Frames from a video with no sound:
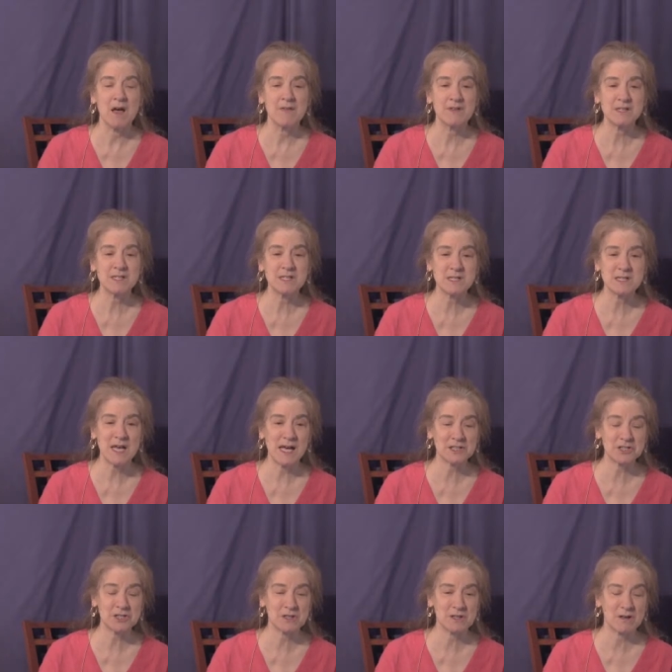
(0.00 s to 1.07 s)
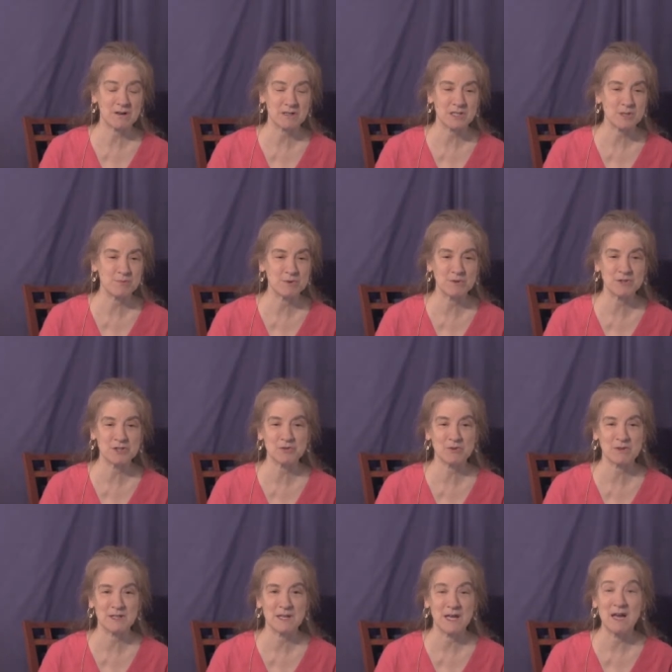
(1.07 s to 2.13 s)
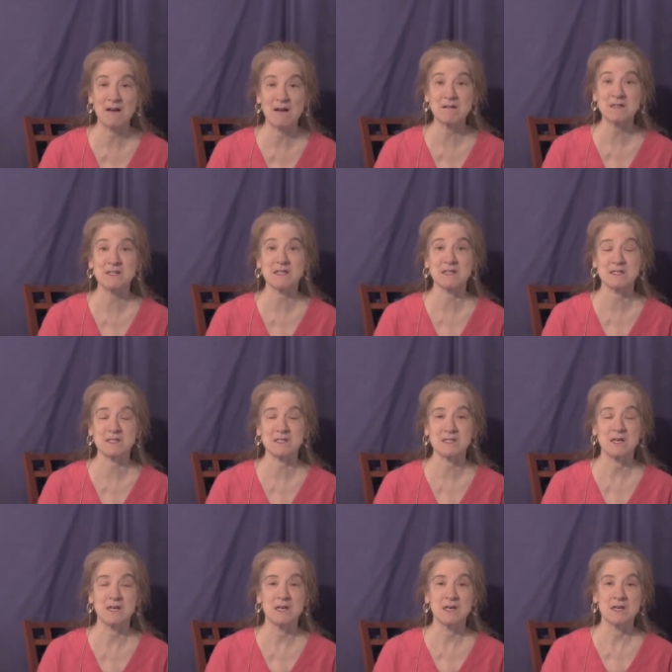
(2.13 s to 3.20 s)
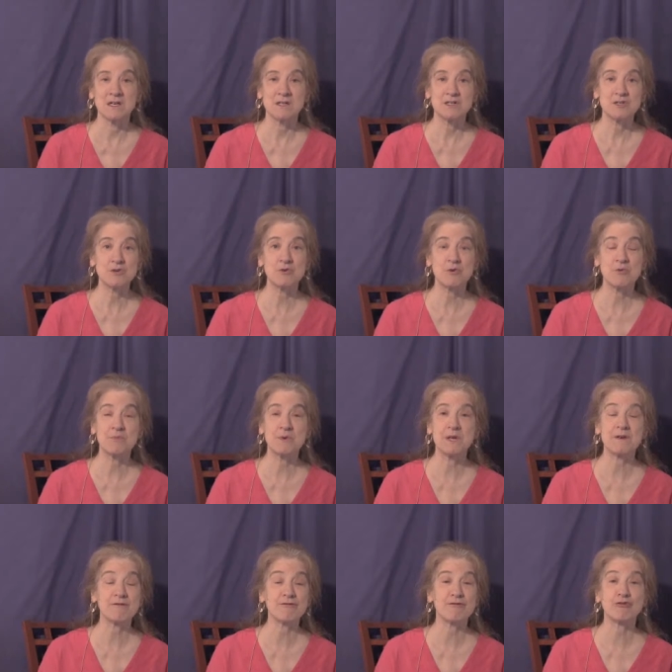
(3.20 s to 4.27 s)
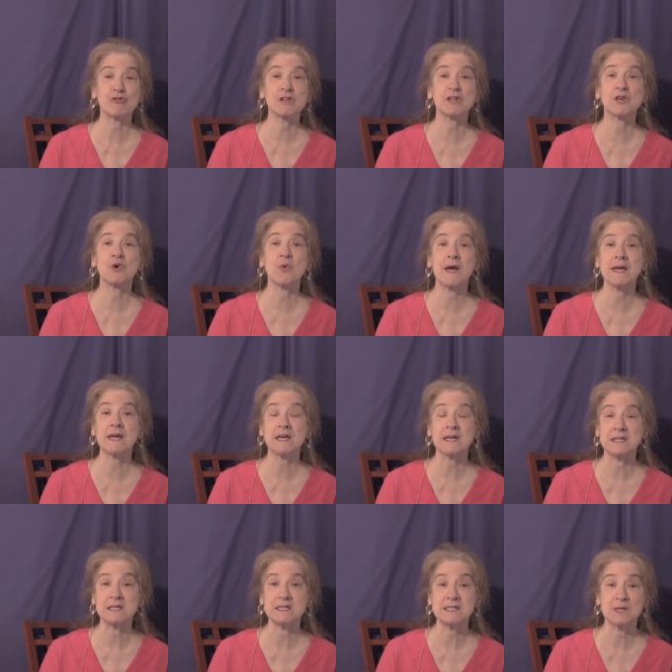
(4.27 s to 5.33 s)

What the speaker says: This is actually our spiritual inheritance, to be fully awakened.